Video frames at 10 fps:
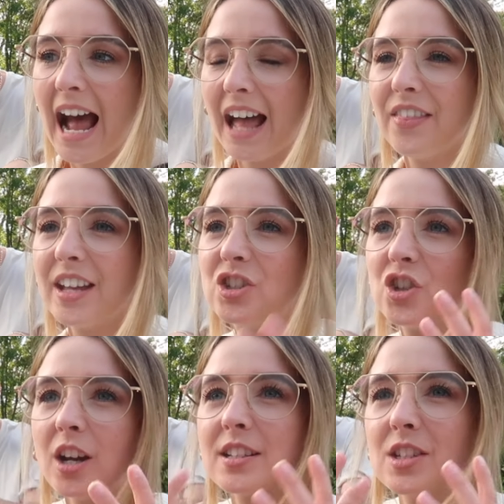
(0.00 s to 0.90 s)
and they
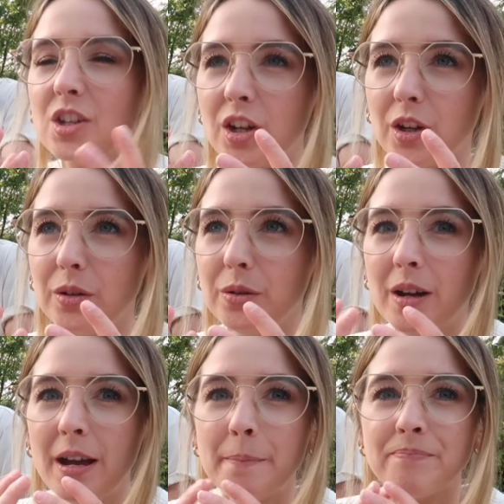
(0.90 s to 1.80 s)
just do
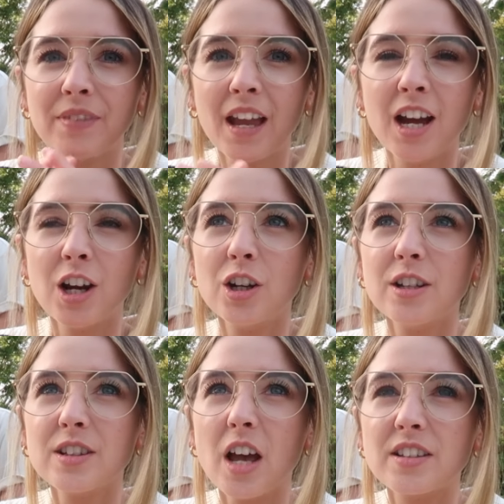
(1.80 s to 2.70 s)

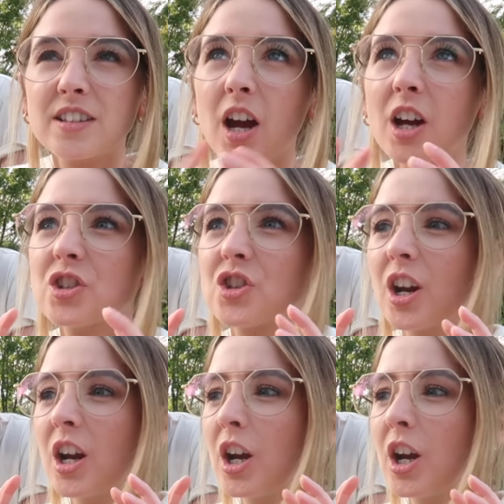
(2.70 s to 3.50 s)
such